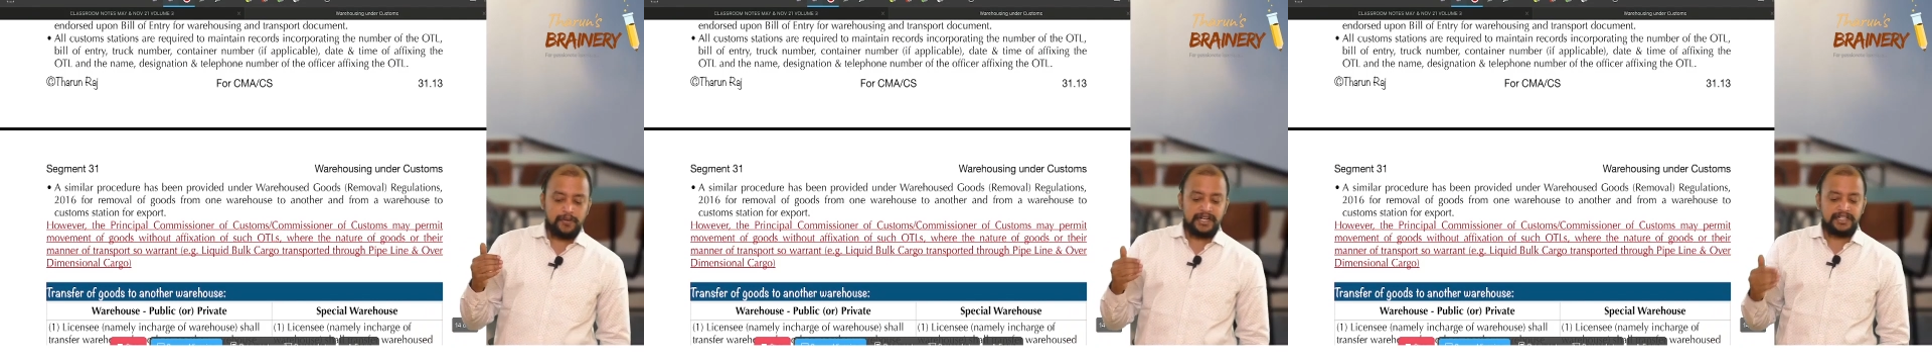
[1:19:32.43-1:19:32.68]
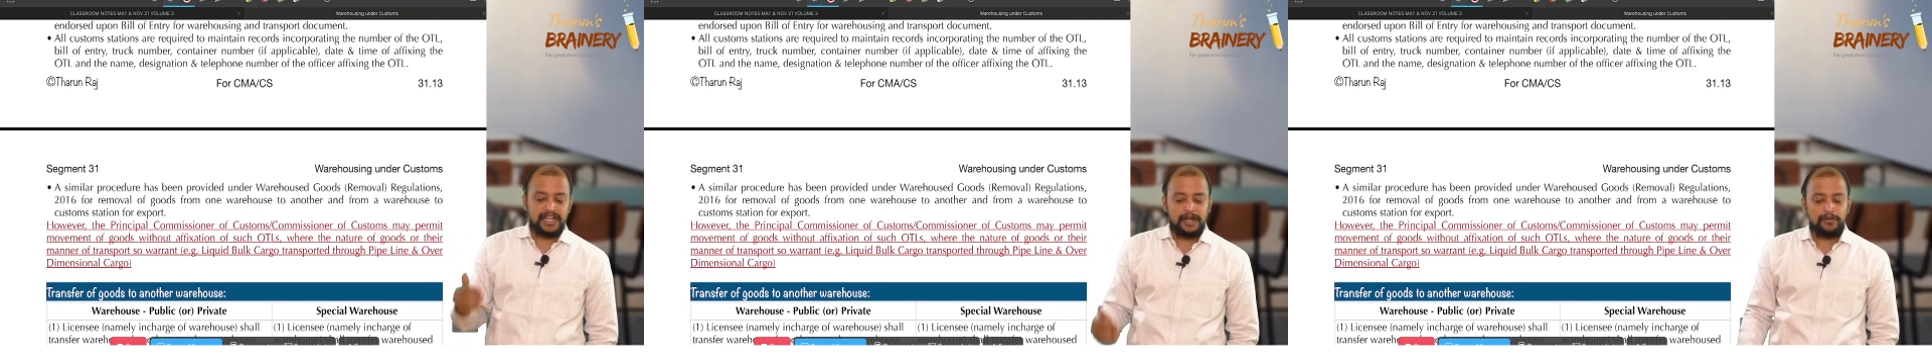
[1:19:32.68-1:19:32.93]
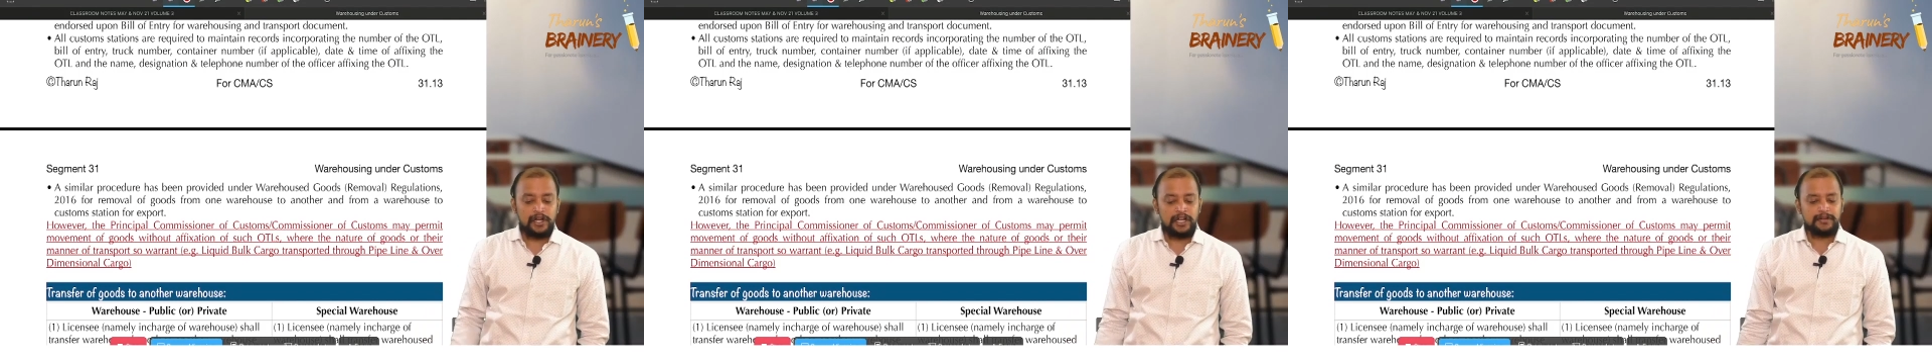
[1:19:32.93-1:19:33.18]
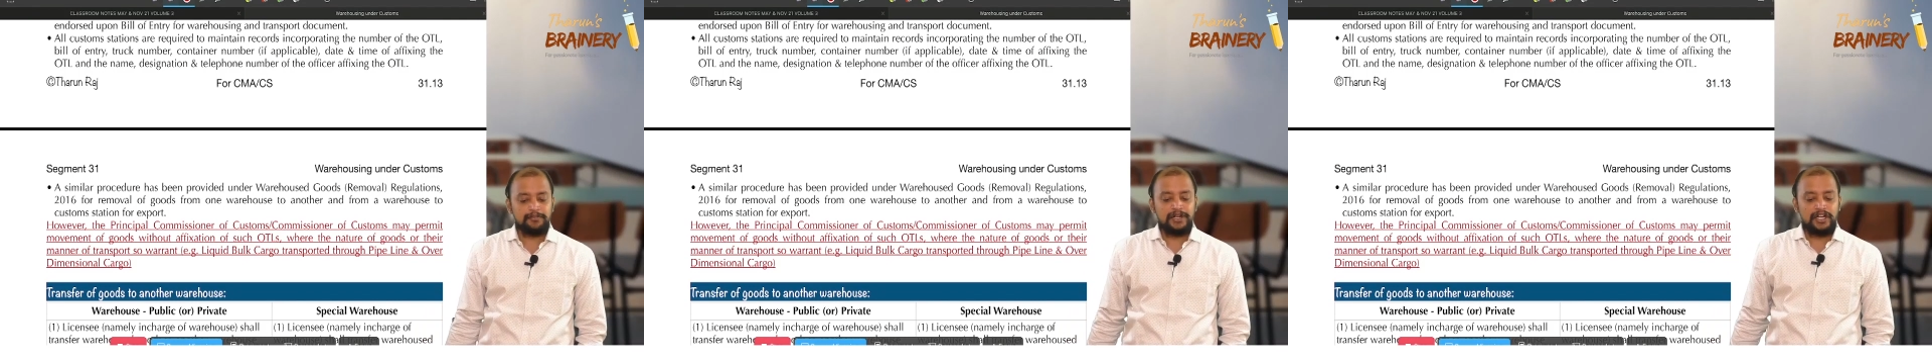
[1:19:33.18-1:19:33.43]
one-time
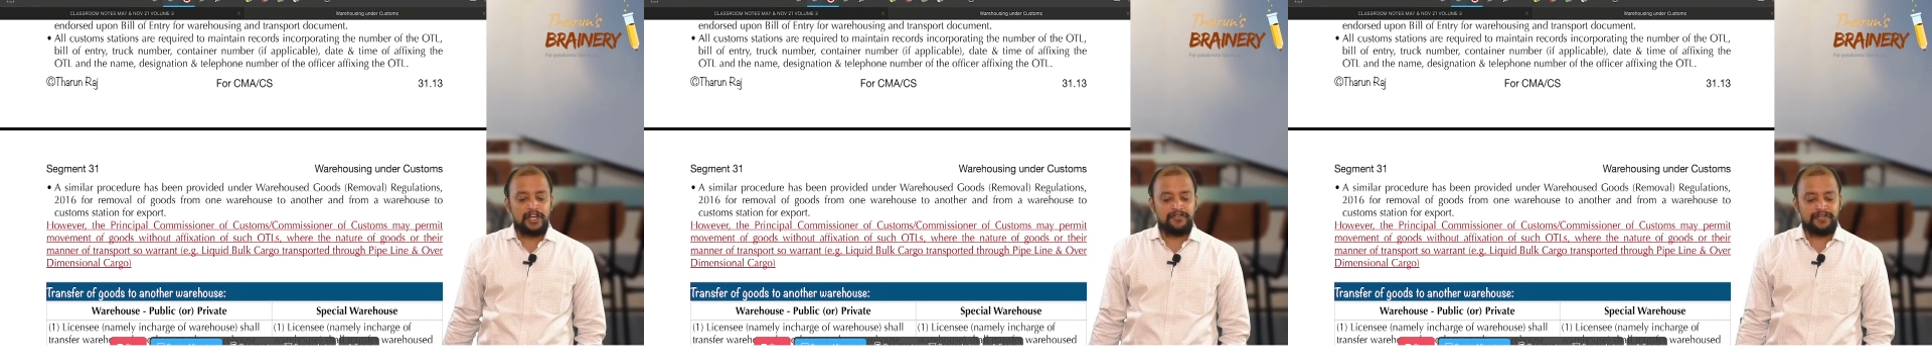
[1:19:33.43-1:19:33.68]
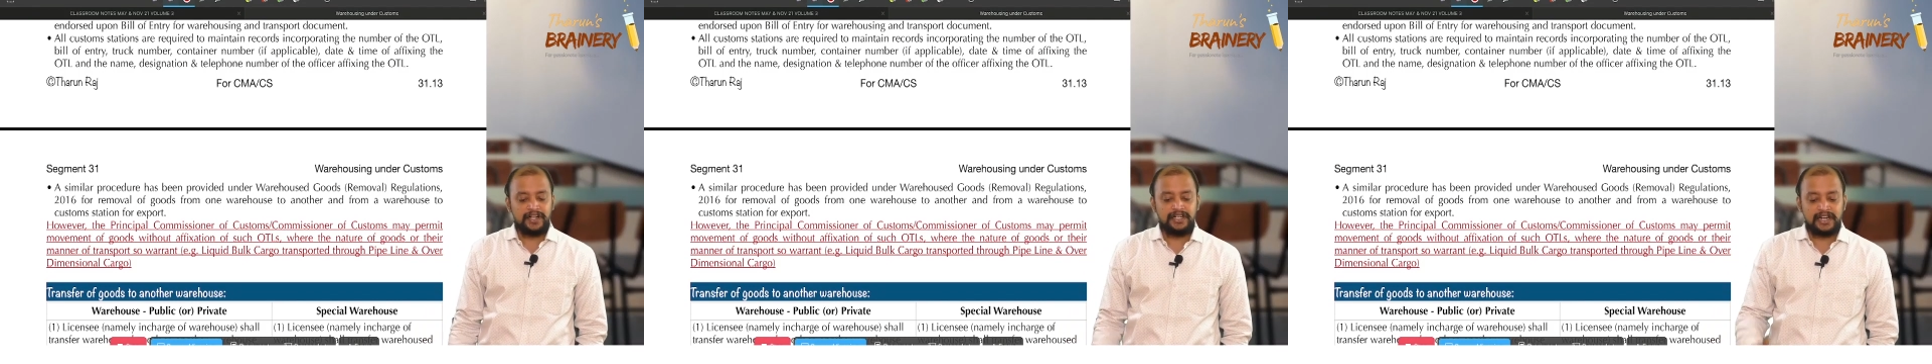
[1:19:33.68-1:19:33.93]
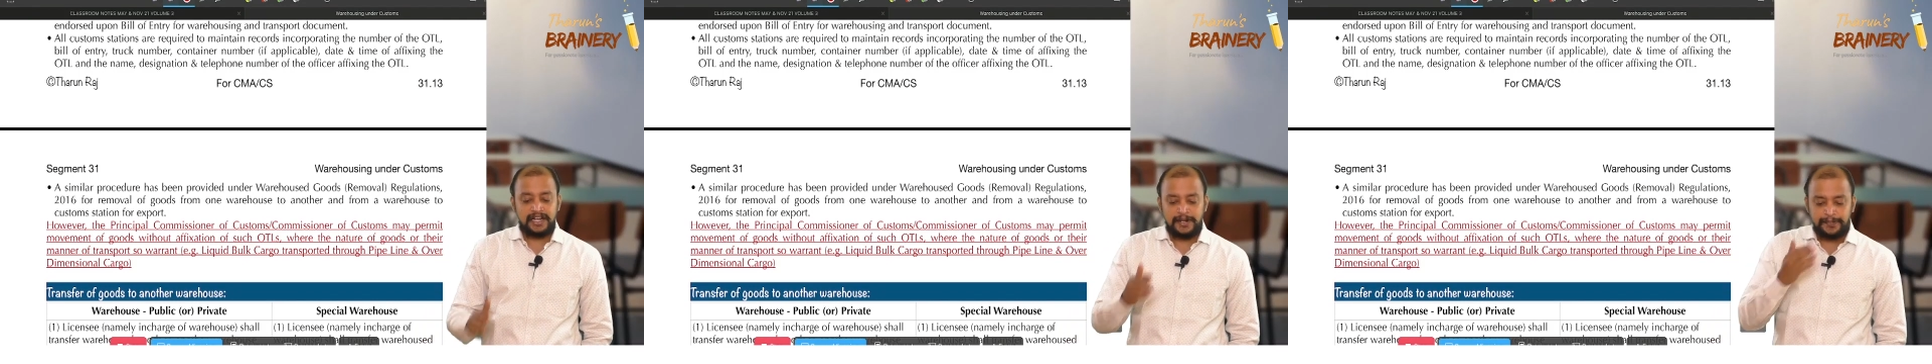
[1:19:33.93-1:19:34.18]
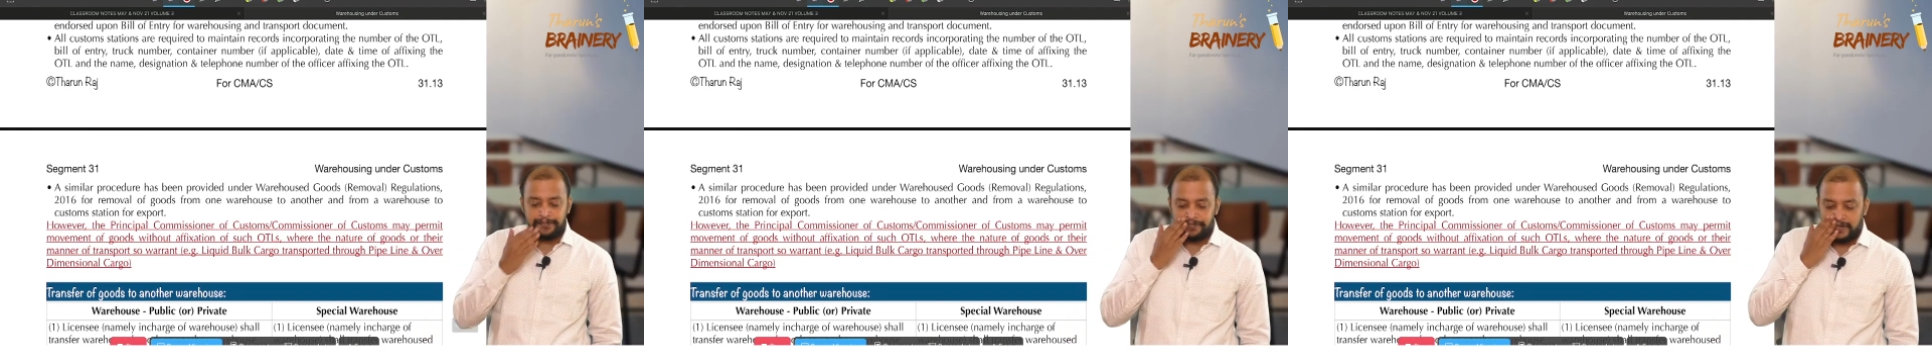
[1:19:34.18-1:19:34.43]
lock, bill of
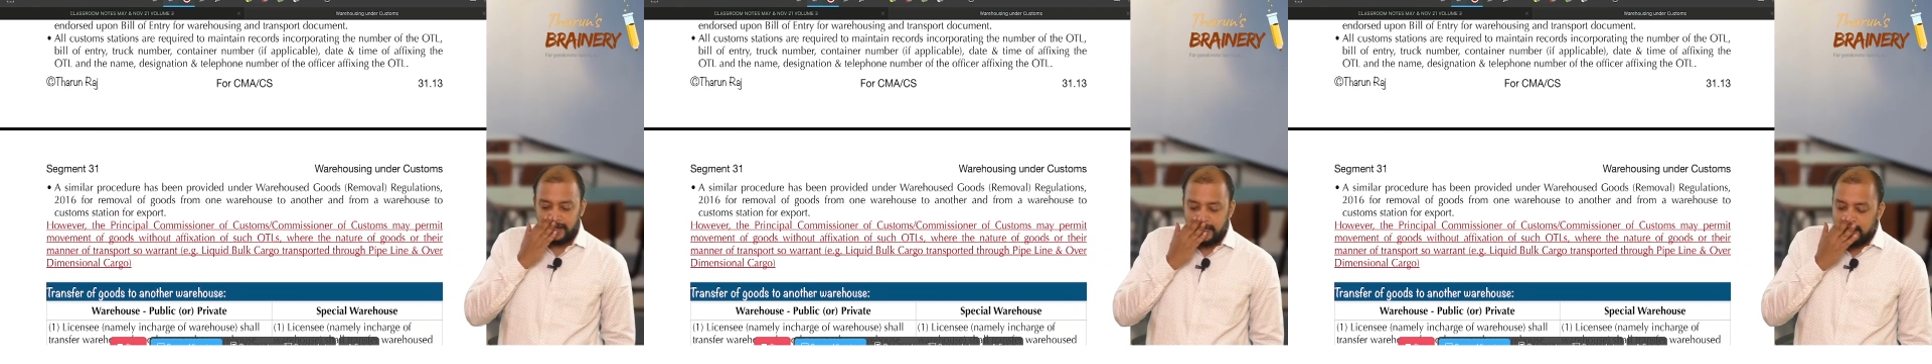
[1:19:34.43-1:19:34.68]
entry,